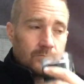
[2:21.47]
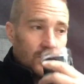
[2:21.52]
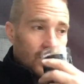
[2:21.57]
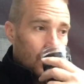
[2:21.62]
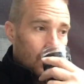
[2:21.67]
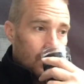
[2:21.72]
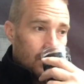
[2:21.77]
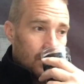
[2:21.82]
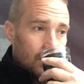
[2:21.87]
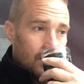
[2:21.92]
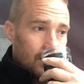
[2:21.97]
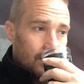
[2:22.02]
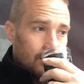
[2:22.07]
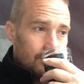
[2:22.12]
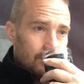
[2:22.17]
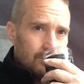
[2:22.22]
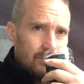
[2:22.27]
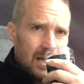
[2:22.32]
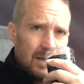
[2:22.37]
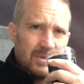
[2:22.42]

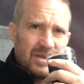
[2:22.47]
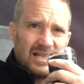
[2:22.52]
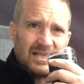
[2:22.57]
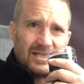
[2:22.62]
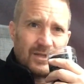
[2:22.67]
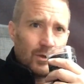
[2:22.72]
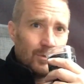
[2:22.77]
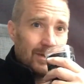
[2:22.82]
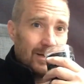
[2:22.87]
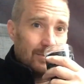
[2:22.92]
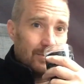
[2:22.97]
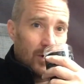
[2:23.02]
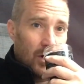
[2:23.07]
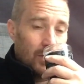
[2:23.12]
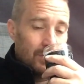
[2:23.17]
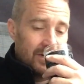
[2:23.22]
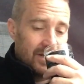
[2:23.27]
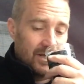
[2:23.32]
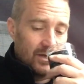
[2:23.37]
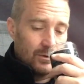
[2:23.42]
um, maybe a little bit
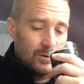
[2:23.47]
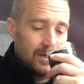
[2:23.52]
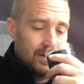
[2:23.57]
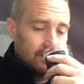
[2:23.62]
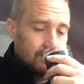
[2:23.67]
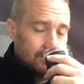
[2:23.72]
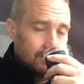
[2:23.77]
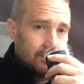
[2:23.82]
barbecue-y.